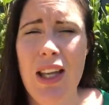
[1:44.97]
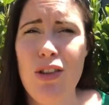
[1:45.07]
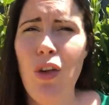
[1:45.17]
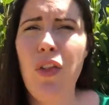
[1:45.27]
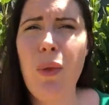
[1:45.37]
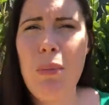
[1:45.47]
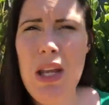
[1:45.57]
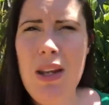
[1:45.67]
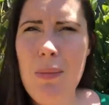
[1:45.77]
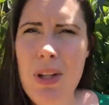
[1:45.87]
It's not that the
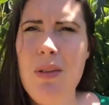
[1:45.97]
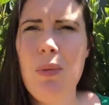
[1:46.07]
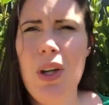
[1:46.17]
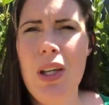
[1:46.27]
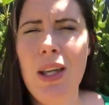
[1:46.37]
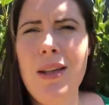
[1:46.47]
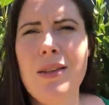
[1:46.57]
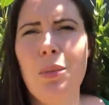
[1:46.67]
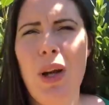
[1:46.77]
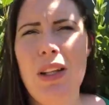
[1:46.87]
medium doesn't work, it's
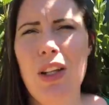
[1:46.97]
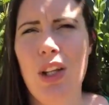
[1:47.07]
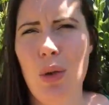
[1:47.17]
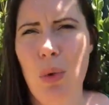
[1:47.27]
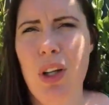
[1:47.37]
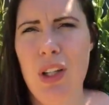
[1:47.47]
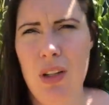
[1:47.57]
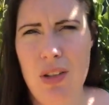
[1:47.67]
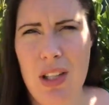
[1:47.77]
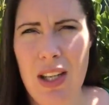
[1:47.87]
the way that you are
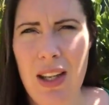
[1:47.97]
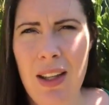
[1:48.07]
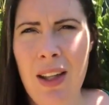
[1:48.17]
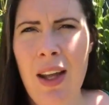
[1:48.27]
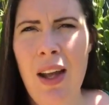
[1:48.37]
using it.